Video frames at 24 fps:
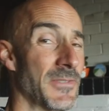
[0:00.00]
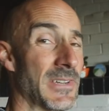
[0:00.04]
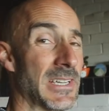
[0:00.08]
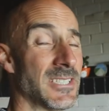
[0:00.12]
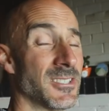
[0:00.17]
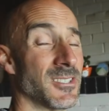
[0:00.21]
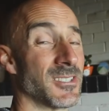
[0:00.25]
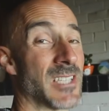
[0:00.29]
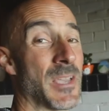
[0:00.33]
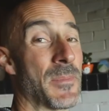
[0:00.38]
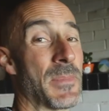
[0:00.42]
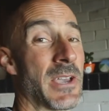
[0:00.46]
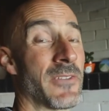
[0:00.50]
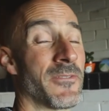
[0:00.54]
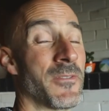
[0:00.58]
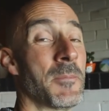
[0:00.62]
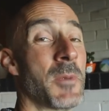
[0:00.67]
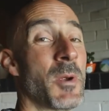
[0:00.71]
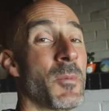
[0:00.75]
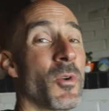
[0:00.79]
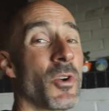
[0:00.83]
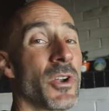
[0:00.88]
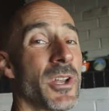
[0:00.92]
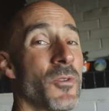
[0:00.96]
and I just got back
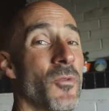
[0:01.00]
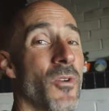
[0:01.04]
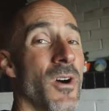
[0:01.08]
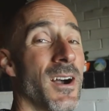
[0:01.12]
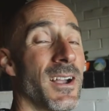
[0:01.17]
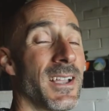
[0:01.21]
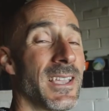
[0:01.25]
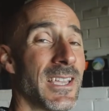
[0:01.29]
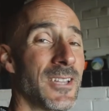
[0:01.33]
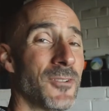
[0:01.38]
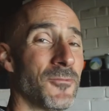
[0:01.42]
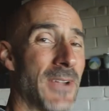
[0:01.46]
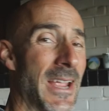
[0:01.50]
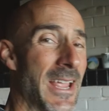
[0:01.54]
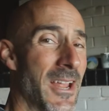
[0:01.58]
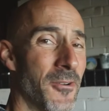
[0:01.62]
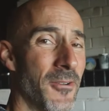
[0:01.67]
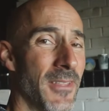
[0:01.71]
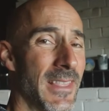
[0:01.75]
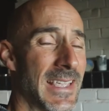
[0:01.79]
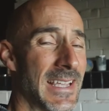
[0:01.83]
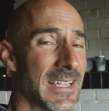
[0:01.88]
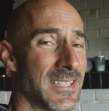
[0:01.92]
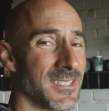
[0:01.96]
from our morning walk and right out
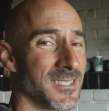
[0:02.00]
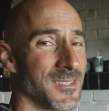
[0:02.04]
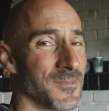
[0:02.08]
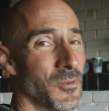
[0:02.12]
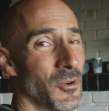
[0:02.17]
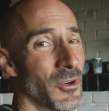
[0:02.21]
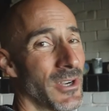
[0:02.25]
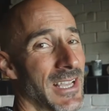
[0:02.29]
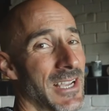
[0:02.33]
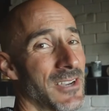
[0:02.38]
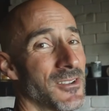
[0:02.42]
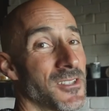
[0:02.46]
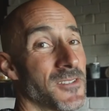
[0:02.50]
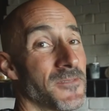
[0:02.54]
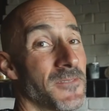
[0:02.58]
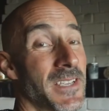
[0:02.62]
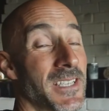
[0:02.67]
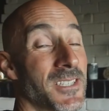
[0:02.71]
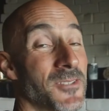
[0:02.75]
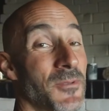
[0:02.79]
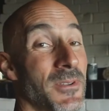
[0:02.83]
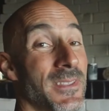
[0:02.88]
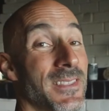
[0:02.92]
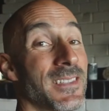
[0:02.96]
of the gates this morning I was
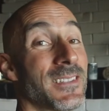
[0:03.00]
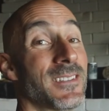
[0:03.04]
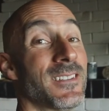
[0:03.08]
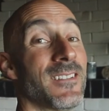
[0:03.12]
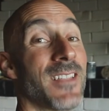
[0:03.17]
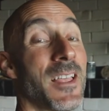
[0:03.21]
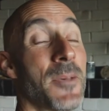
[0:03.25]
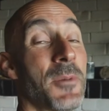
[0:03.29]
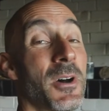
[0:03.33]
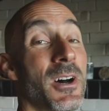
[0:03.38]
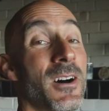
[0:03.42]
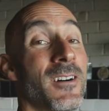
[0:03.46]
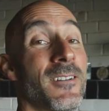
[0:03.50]
faced with the dilemma